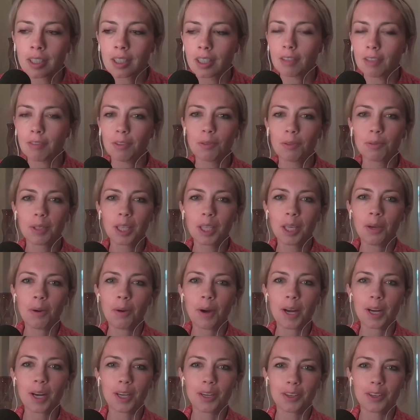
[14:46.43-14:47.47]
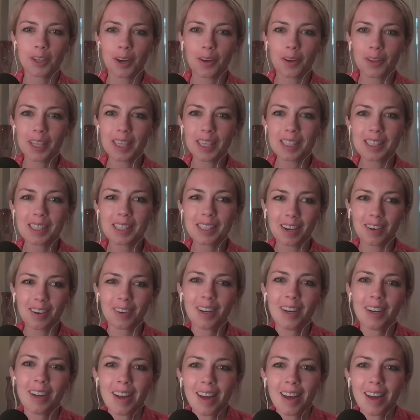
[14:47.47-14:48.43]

if you really want to grow this. So